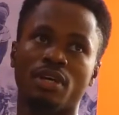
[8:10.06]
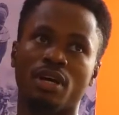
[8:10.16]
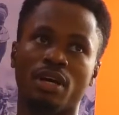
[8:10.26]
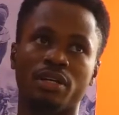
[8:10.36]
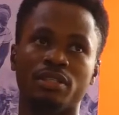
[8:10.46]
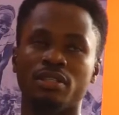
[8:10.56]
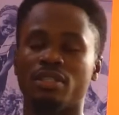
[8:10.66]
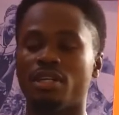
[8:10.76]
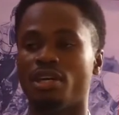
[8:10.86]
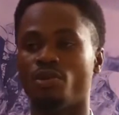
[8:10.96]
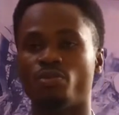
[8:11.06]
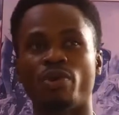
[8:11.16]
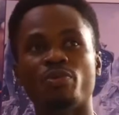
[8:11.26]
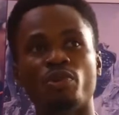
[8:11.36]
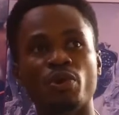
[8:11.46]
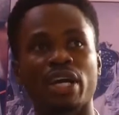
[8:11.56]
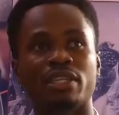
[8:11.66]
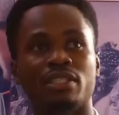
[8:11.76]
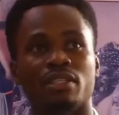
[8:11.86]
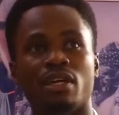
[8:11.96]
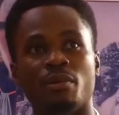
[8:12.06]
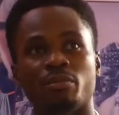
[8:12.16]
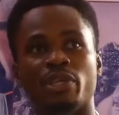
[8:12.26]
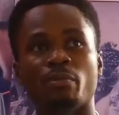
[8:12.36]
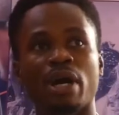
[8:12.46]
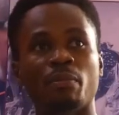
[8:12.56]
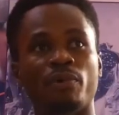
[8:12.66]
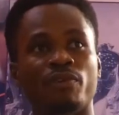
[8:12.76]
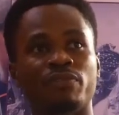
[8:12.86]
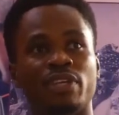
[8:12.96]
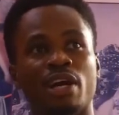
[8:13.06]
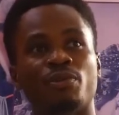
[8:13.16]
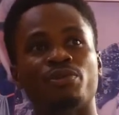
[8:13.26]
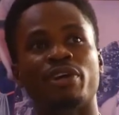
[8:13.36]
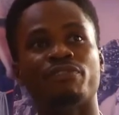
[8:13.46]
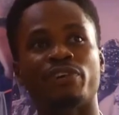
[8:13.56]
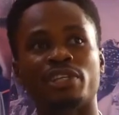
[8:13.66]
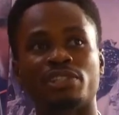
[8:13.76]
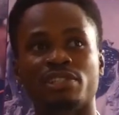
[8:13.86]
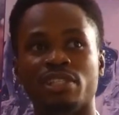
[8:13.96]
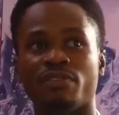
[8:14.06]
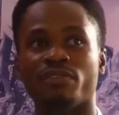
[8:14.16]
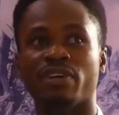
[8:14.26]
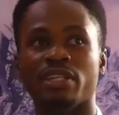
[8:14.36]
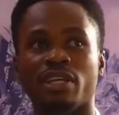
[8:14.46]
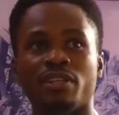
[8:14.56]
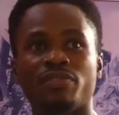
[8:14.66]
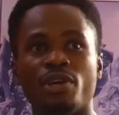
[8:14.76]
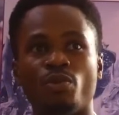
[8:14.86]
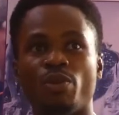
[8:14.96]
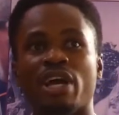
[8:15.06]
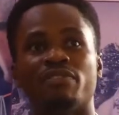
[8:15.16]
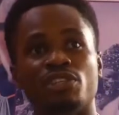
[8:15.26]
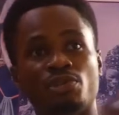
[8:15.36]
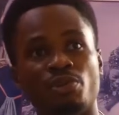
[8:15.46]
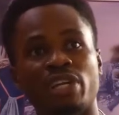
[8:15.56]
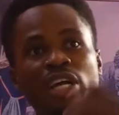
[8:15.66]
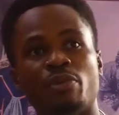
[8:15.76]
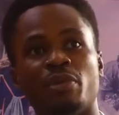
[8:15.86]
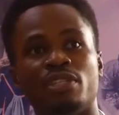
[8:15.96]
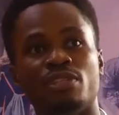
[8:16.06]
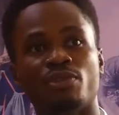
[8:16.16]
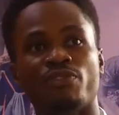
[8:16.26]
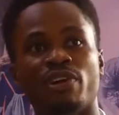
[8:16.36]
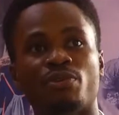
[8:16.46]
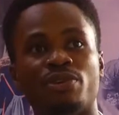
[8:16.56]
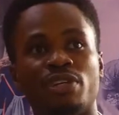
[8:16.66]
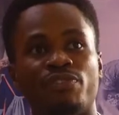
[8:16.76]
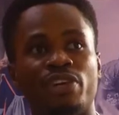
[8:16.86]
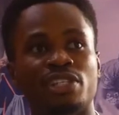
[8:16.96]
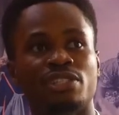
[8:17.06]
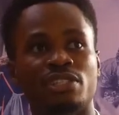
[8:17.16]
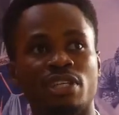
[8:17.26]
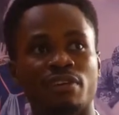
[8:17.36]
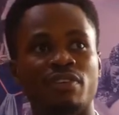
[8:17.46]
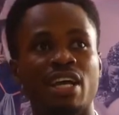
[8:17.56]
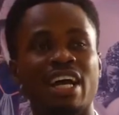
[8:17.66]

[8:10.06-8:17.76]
And when we look at the map of the Akure Forest Reserve over there, we have the historical images of Akure Forest Reserve.